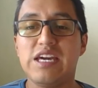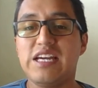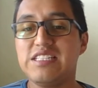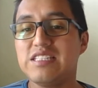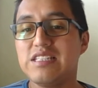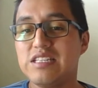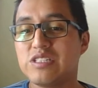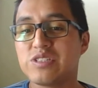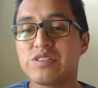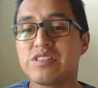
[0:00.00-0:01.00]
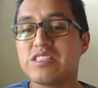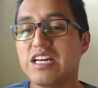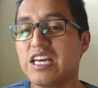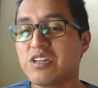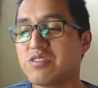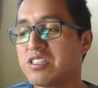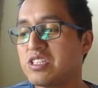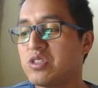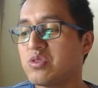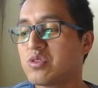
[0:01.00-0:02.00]
In this lesson, I'm gonna
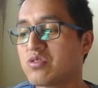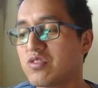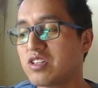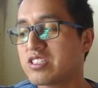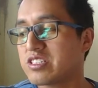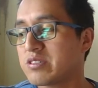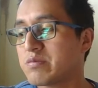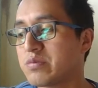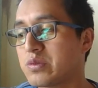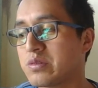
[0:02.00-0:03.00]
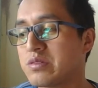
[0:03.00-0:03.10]
use, for example,